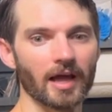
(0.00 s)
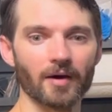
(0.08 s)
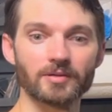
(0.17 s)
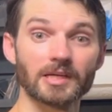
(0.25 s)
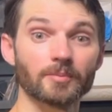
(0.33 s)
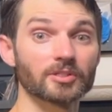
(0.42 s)

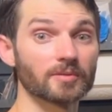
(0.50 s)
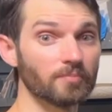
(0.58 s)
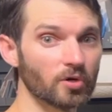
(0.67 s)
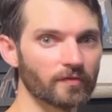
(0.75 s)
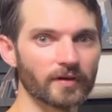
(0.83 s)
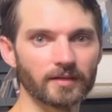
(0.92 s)
I was able to
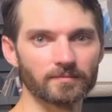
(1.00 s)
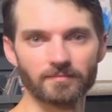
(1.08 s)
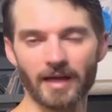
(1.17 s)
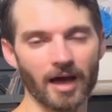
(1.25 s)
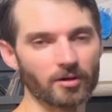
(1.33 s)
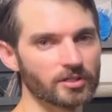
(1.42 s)
move it
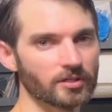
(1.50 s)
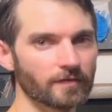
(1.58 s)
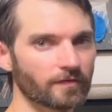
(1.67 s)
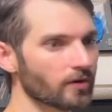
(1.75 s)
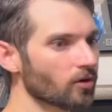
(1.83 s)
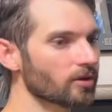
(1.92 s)
out to the
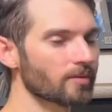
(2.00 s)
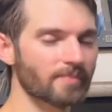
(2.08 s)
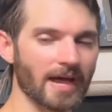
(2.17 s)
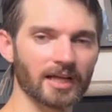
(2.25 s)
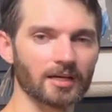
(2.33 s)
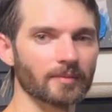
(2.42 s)
field and
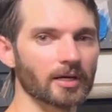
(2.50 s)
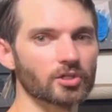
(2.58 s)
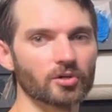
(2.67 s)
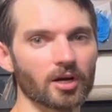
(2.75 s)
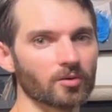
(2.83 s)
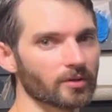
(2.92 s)
back in my
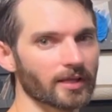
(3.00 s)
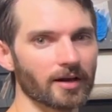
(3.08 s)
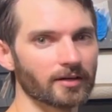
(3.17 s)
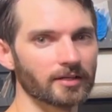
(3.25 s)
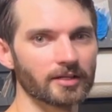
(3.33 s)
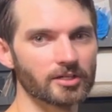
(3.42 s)
truck
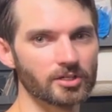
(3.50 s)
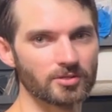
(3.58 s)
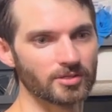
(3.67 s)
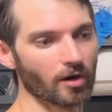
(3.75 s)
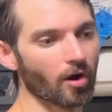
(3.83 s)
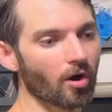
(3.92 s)
without any
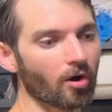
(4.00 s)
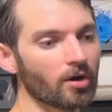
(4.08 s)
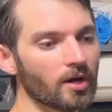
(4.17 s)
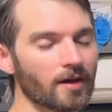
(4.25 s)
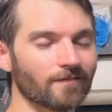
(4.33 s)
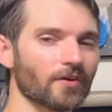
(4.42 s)
issues at
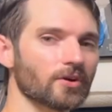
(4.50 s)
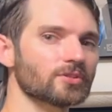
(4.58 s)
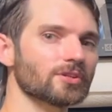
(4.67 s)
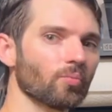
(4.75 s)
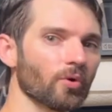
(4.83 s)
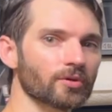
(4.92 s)
all,
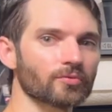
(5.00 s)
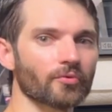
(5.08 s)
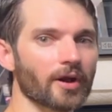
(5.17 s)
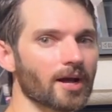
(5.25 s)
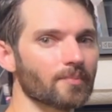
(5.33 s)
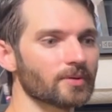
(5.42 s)
versus a wooden
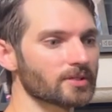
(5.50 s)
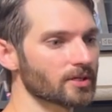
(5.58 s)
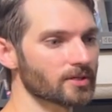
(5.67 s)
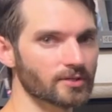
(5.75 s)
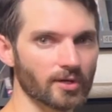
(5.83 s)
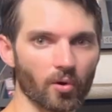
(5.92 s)
ramp is
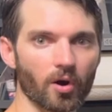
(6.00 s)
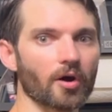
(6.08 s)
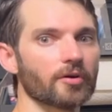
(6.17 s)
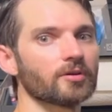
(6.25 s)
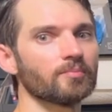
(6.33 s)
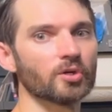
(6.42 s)
just so
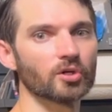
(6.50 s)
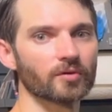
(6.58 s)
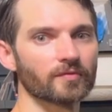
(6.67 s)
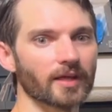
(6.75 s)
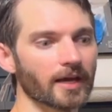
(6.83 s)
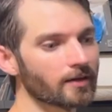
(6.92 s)
hard to
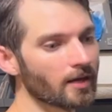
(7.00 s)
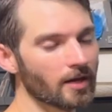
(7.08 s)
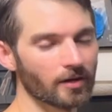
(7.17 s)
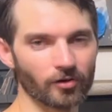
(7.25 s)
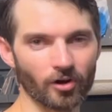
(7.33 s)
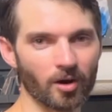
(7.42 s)
move that
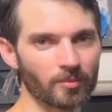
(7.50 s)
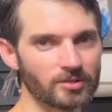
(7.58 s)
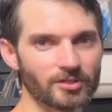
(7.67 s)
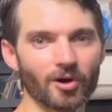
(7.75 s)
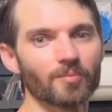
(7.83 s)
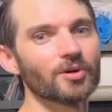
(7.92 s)
you
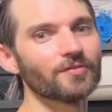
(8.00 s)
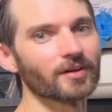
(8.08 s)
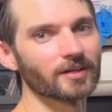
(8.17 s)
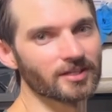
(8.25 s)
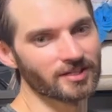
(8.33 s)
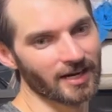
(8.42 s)
almost don't move
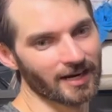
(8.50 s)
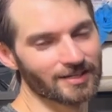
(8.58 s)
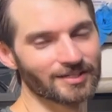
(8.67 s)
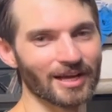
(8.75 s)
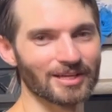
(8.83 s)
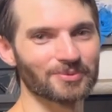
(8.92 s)
it. It just kind
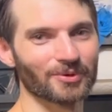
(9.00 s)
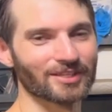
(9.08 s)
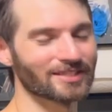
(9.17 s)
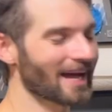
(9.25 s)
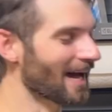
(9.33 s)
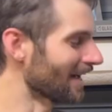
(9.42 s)
of stays where
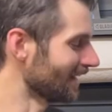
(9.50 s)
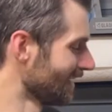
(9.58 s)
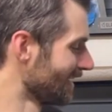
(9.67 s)
it's at.